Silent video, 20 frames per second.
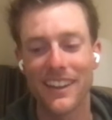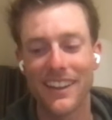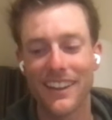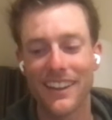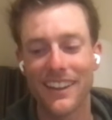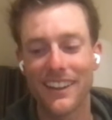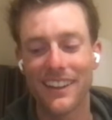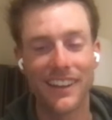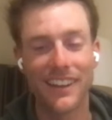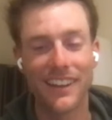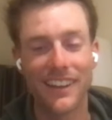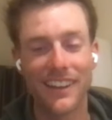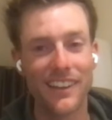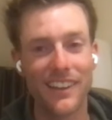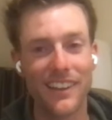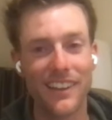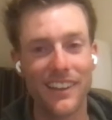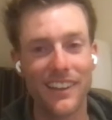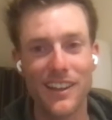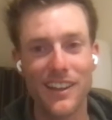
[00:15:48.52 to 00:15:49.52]
hugely
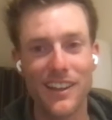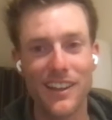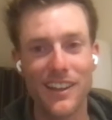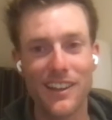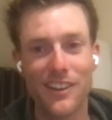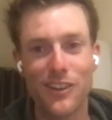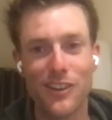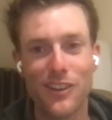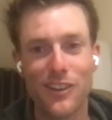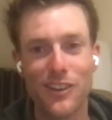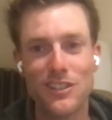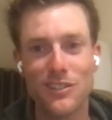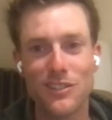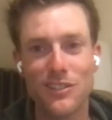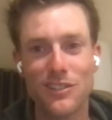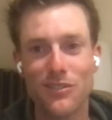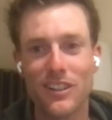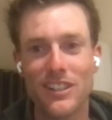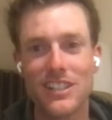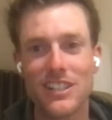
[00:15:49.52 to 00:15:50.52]
rich heritage that
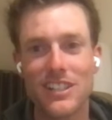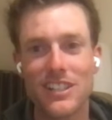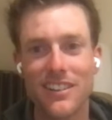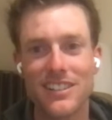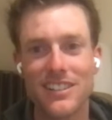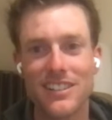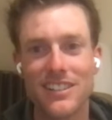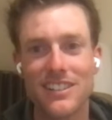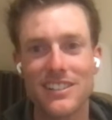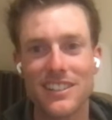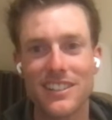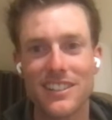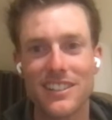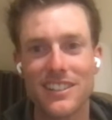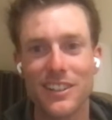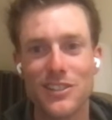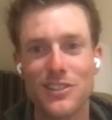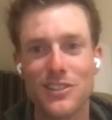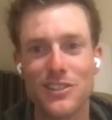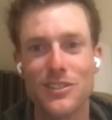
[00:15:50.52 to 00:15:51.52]
Australia has, but
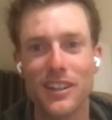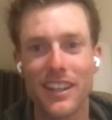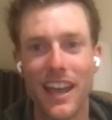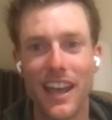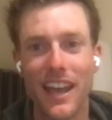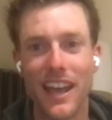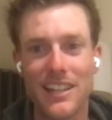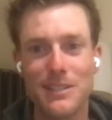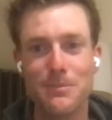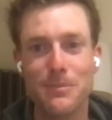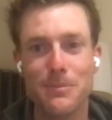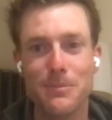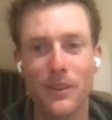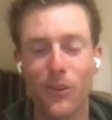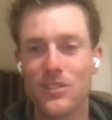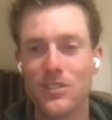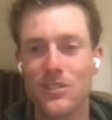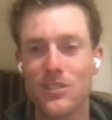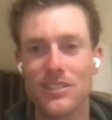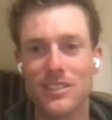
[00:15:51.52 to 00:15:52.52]
also just
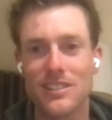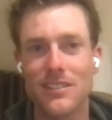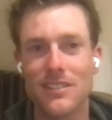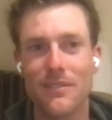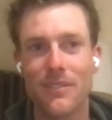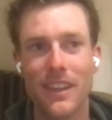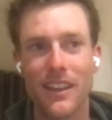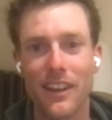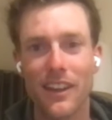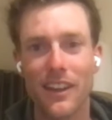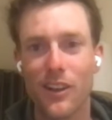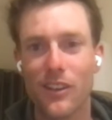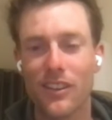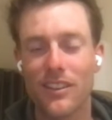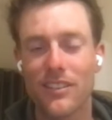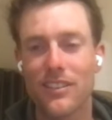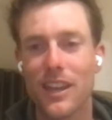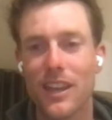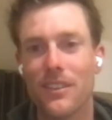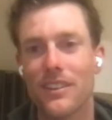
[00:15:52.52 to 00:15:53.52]
the depth and
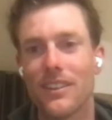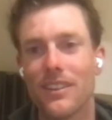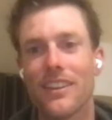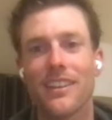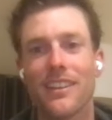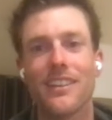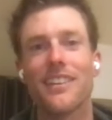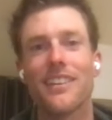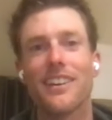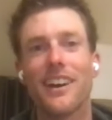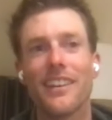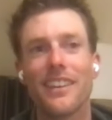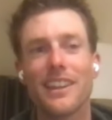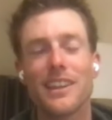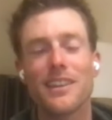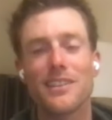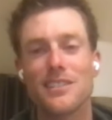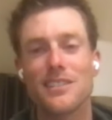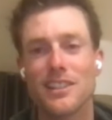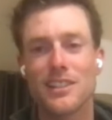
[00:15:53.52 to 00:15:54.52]
I think that's
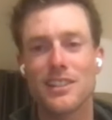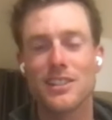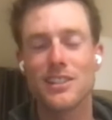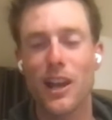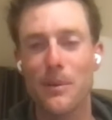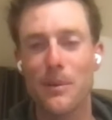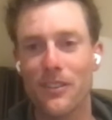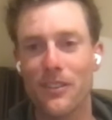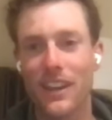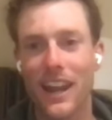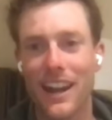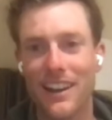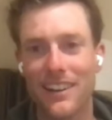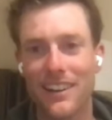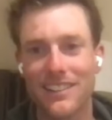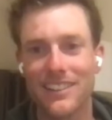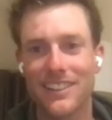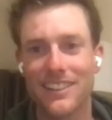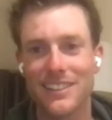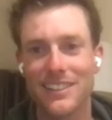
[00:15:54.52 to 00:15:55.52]
the type of character
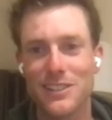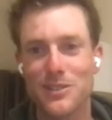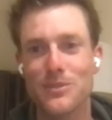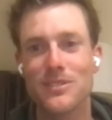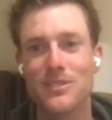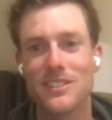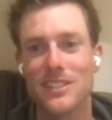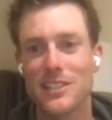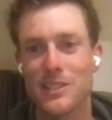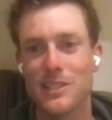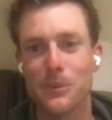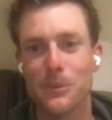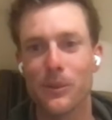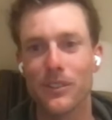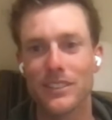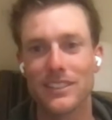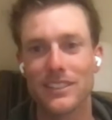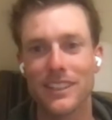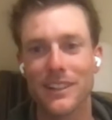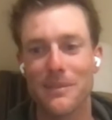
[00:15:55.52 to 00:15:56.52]
that suits this sport.
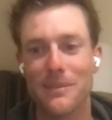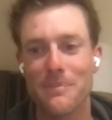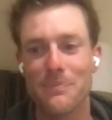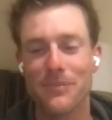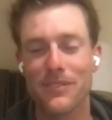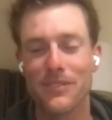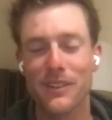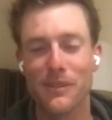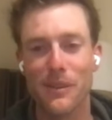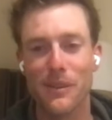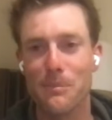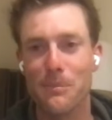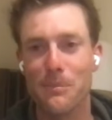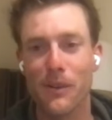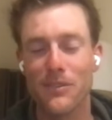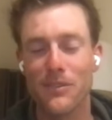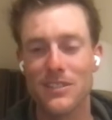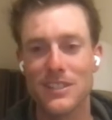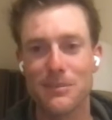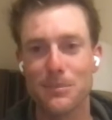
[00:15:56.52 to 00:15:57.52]
We're
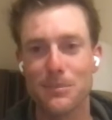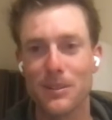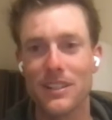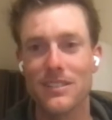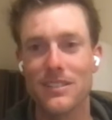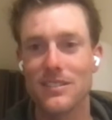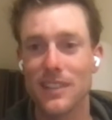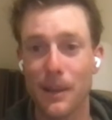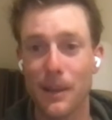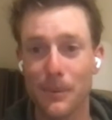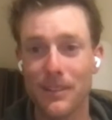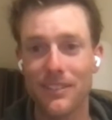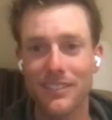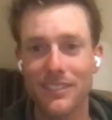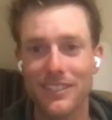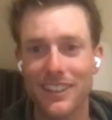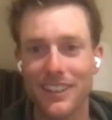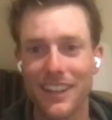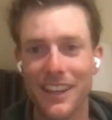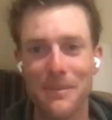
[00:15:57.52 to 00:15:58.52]
obviously pretty stubborn
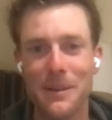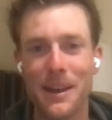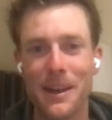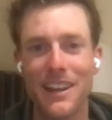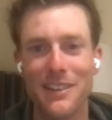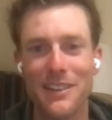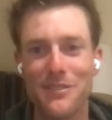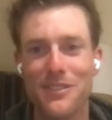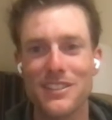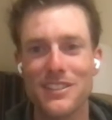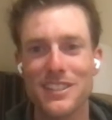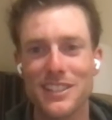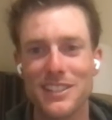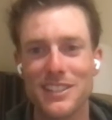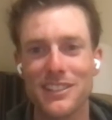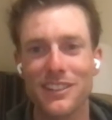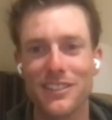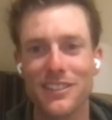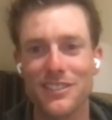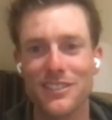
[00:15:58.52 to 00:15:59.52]
to keep at it for such a
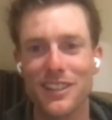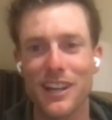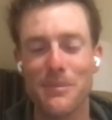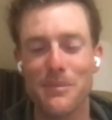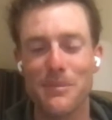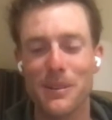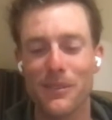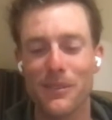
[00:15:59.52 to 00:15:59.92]
long time, but we've